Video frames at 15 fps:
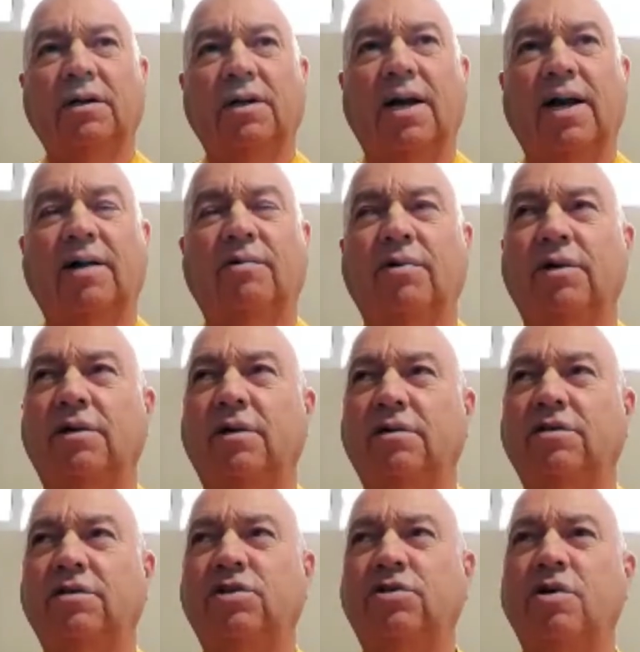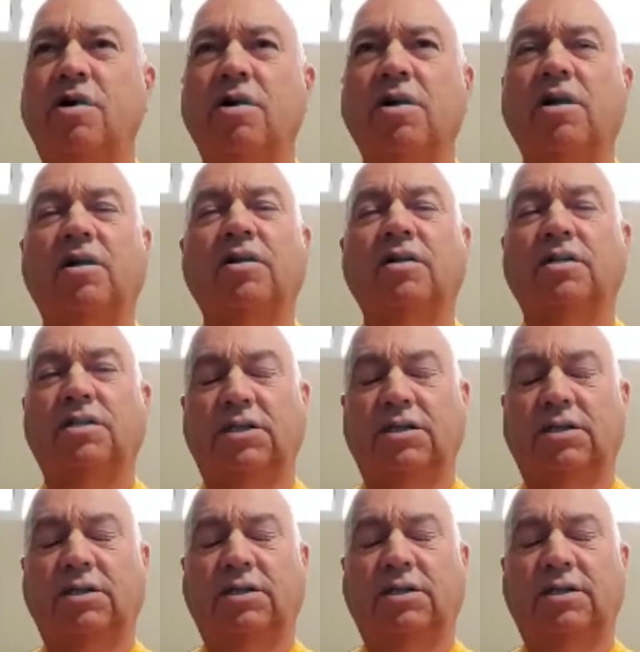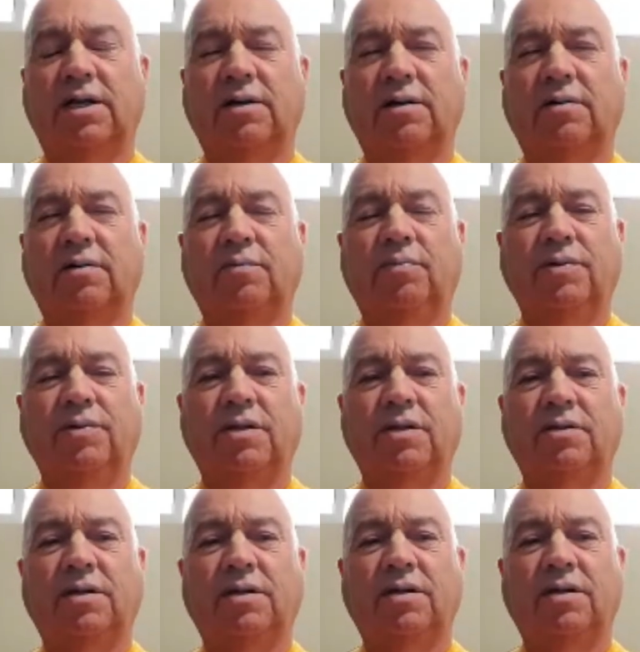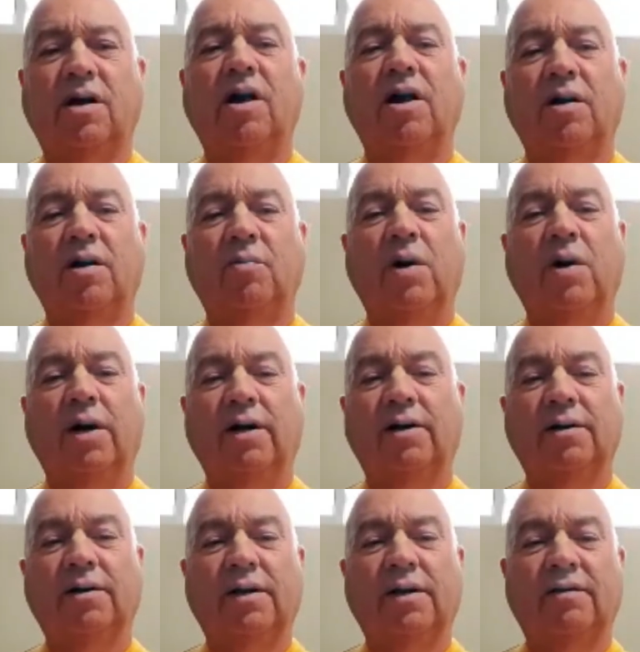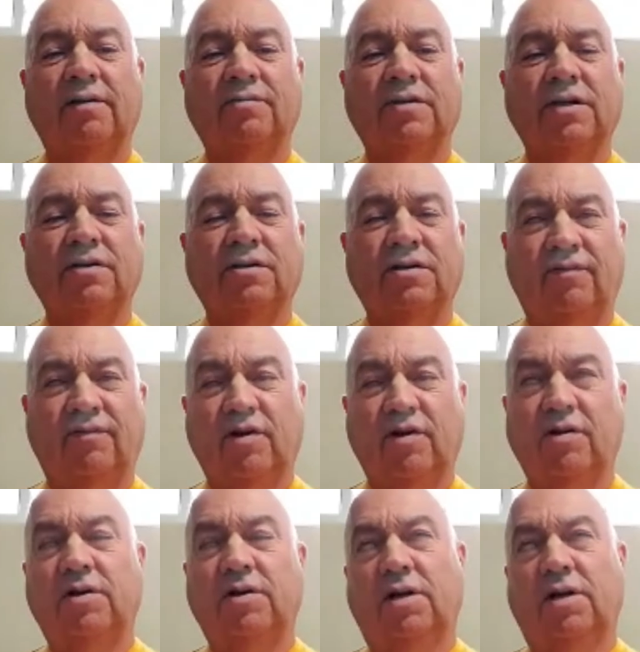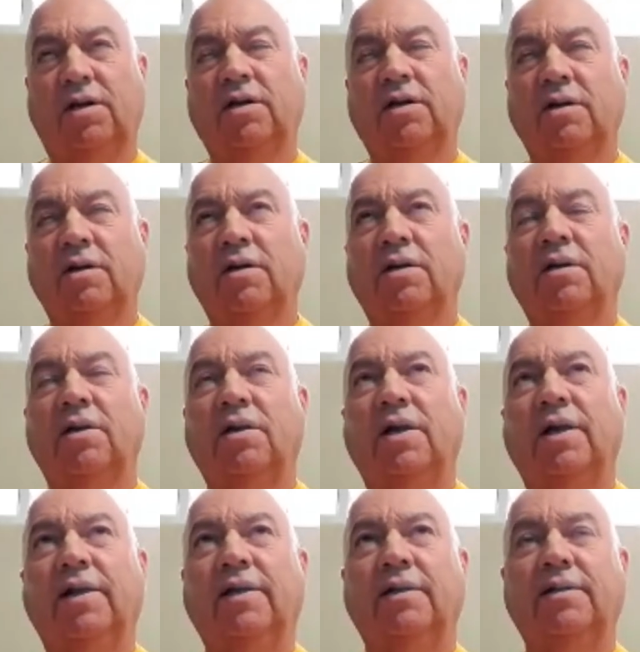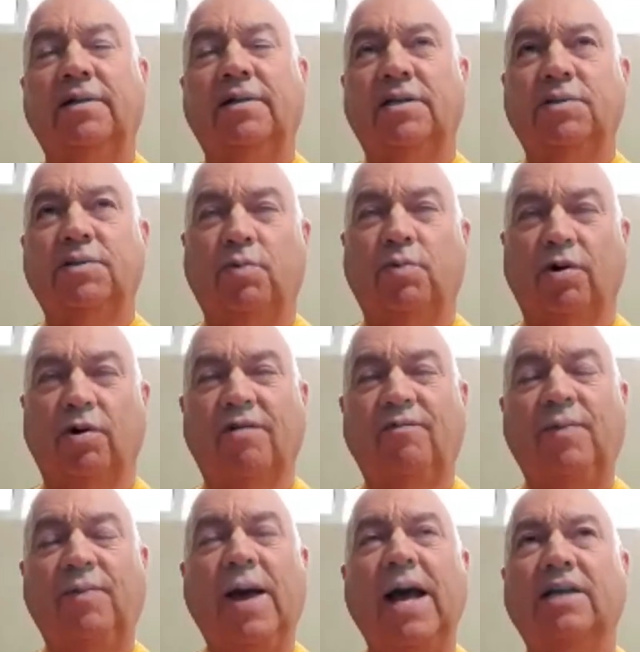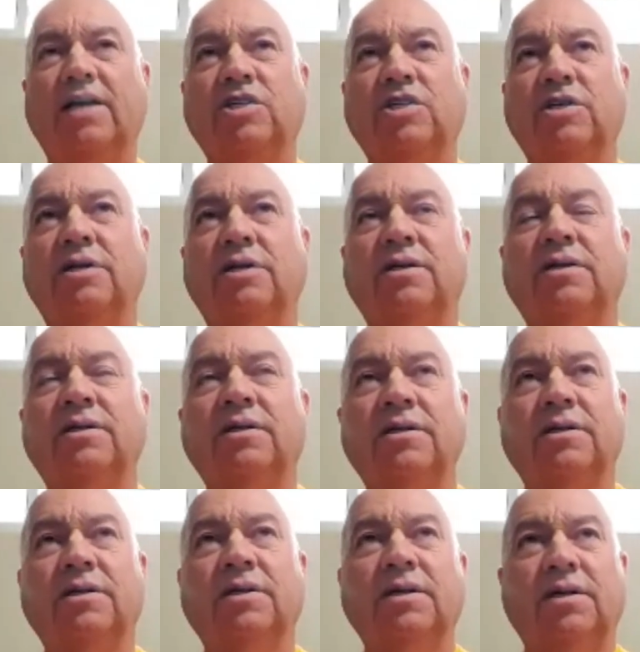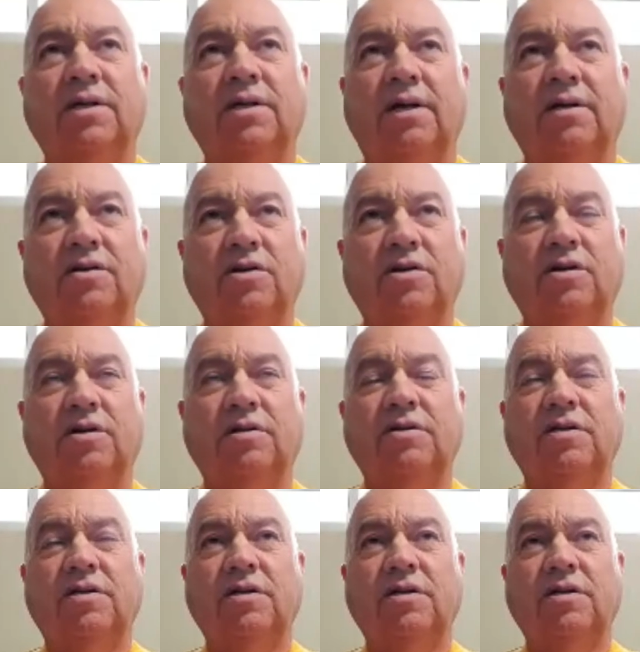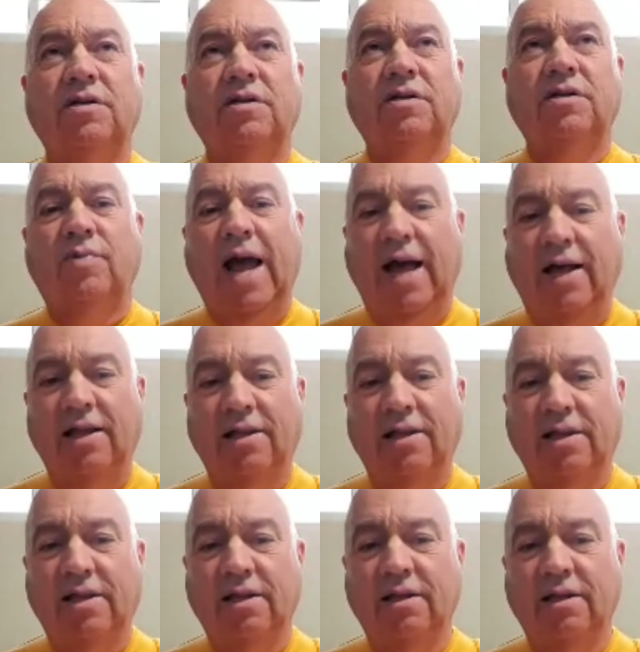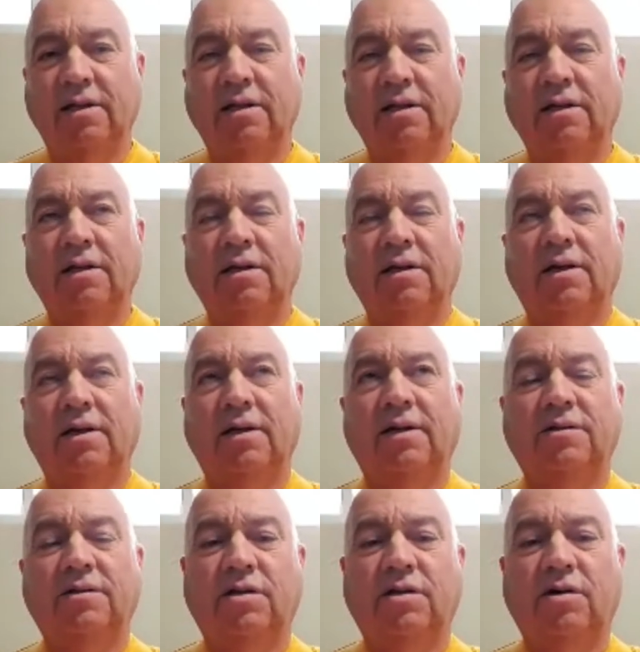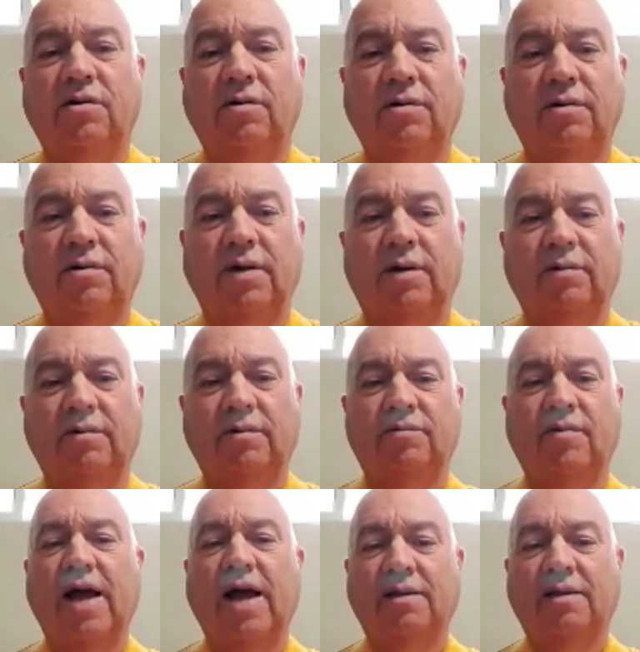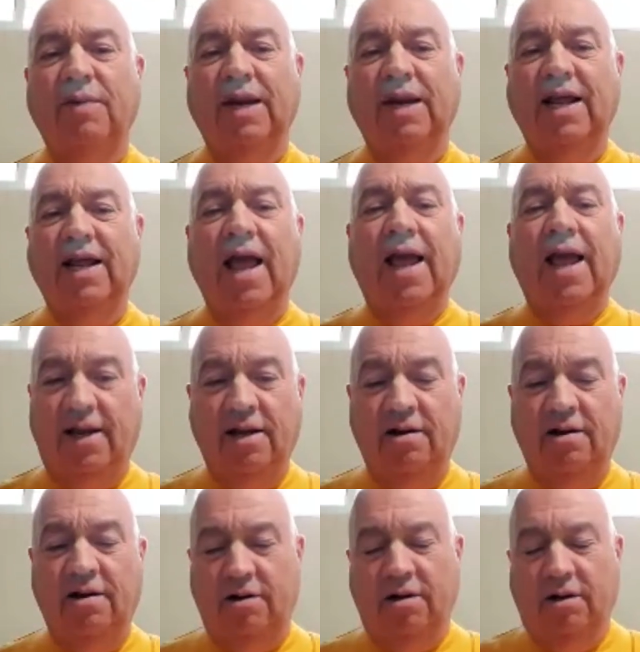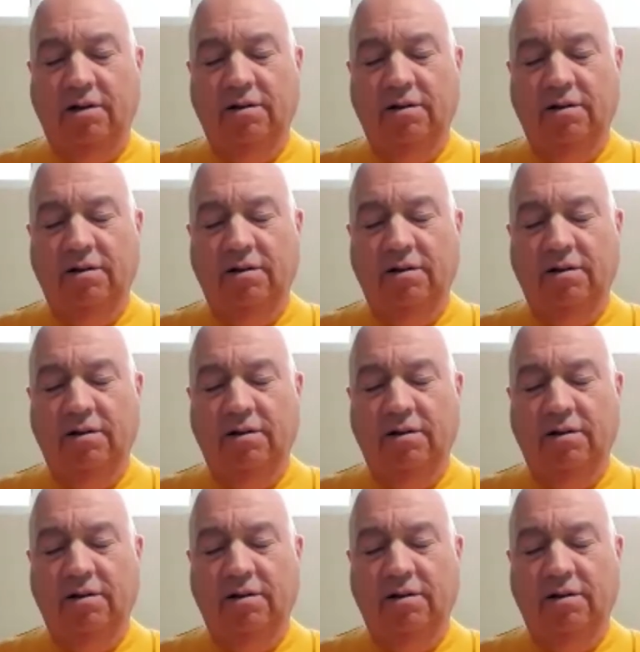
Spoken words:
our strong urges that puts us into hot water, gives us difficulty. And it's born of passion, and turns into wrath. And so, wrath meaning anger.